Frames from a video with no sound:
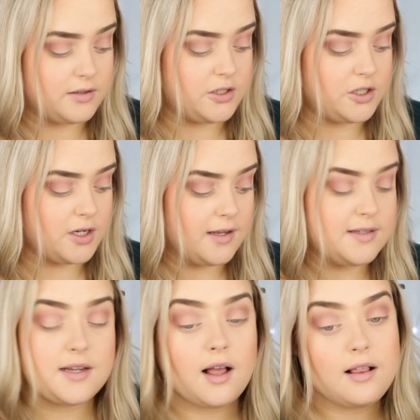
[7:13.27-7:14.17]

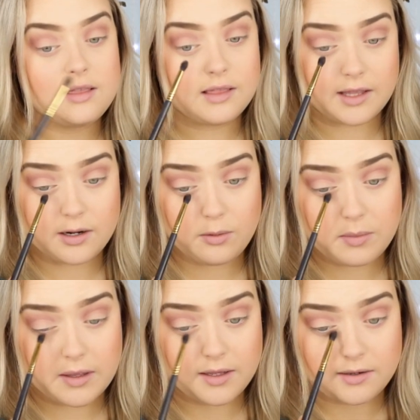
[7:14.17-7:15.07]
just a little
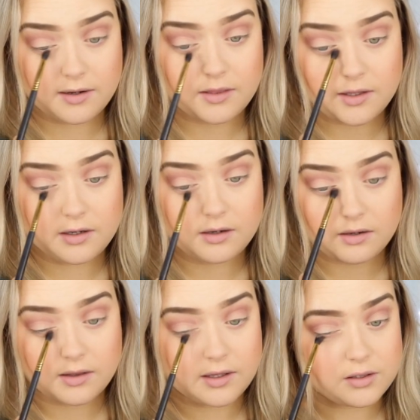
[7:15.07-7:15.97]
bit,
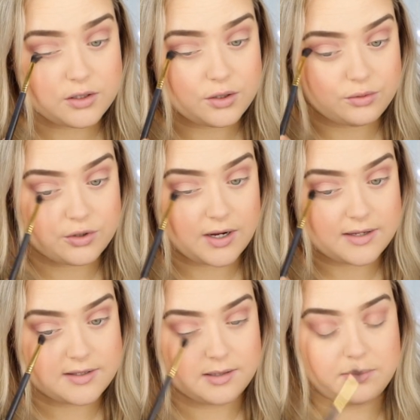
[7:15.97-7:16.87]
nothing like too
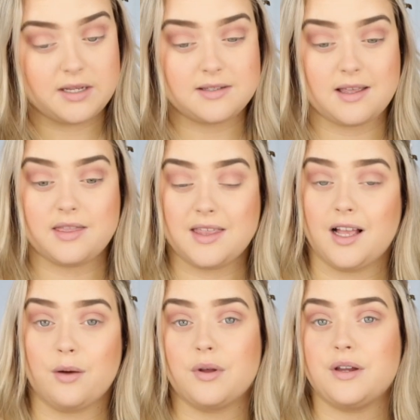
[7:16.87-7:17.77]
drastic, because I
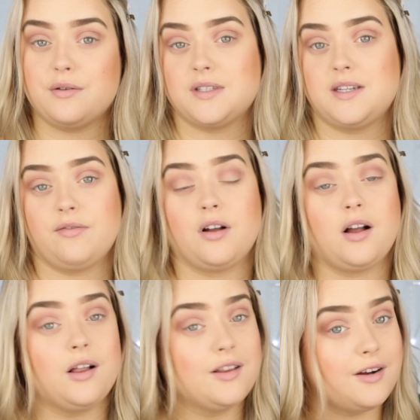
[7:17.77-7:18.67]
think I want to use a different
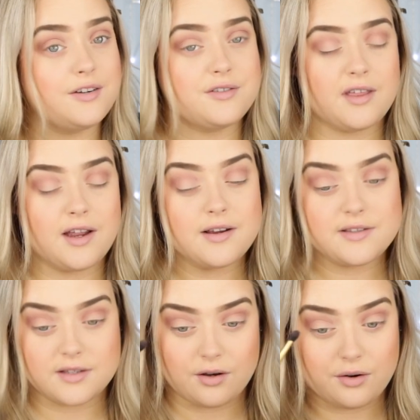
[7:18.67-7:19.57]
color under there.
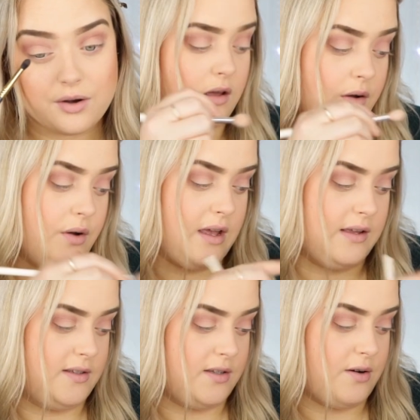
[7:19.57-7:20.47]
So okay,
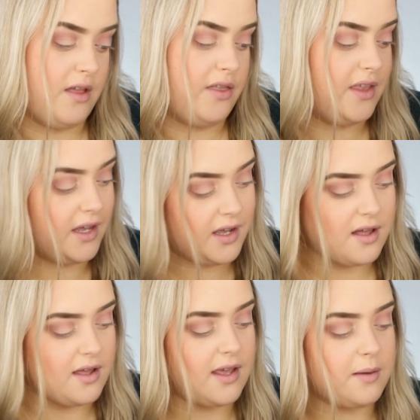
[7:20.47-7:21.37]
so I think
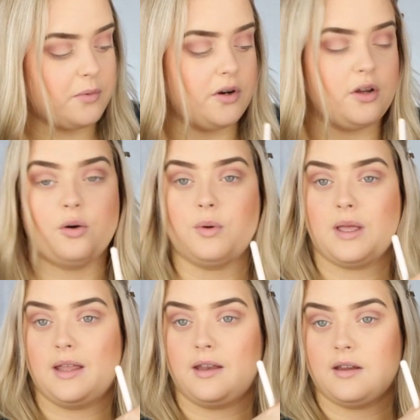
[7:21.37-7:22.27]
I am gonna go
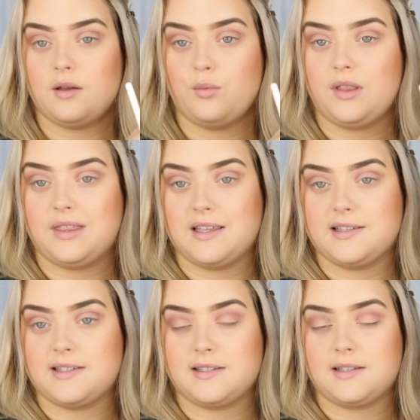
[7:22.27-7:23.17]
in with
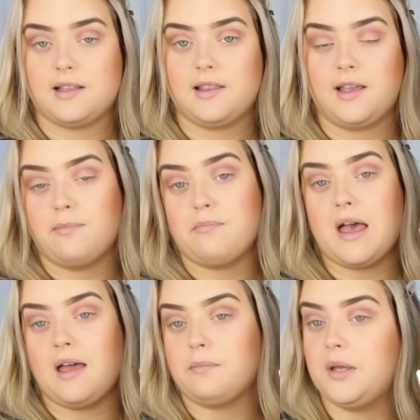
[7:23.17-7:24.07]
this like
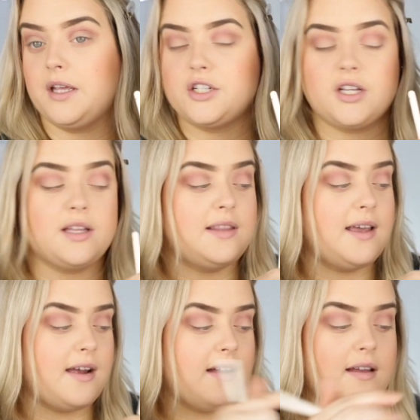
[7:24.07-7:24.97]
matte pink shade
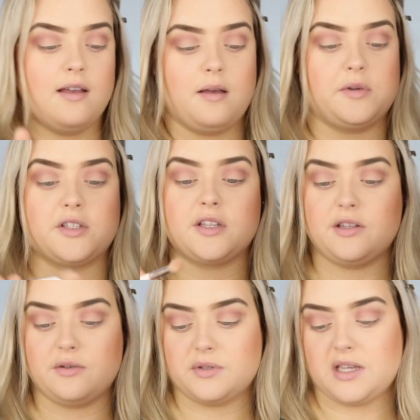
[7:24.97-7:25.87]
there. I'm just gonna
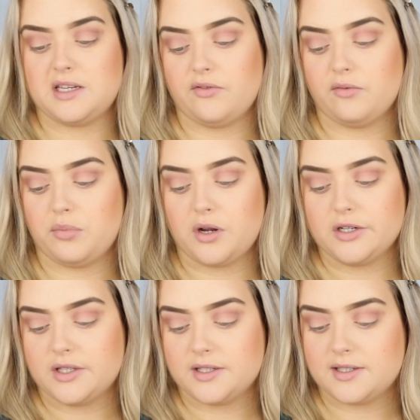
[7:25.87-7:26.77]
use a different
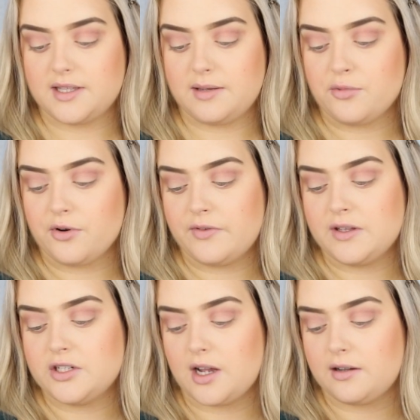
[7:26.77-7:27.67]
brush. This is the Morphe
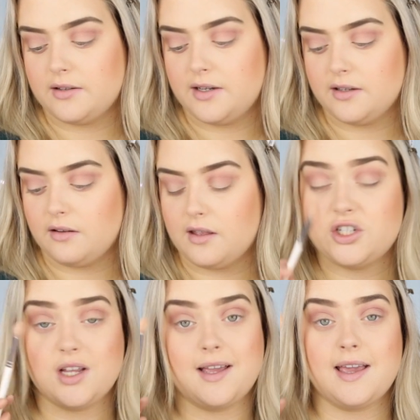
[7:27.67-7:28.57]
and Jaclyn Hill
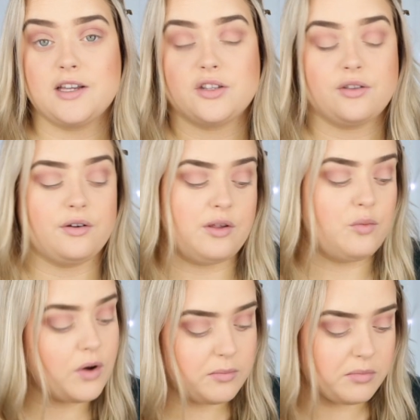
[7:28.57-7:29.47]

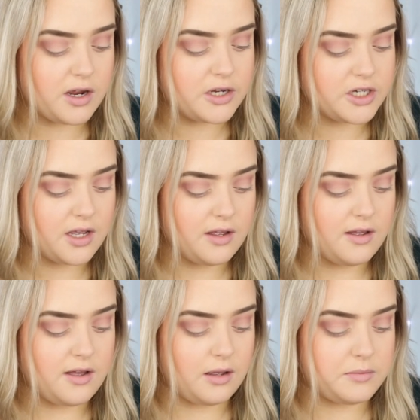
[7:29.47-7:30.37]
JH31 brush.
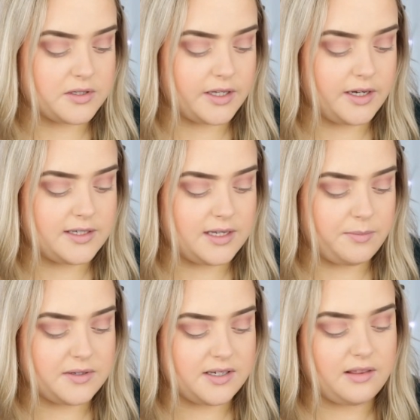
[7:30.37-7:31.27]
I'm just gonna
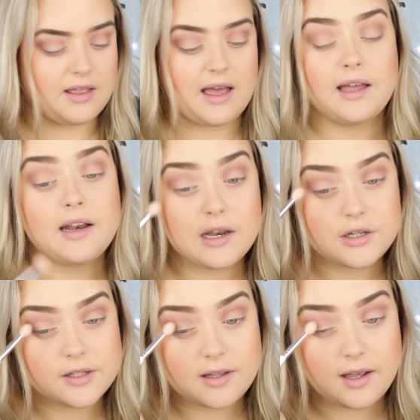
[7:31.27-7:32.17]
dip into that and
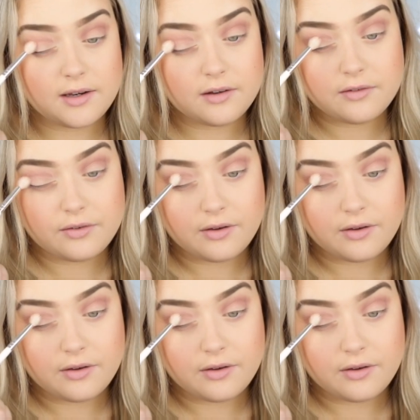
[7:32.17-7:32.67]
just kind of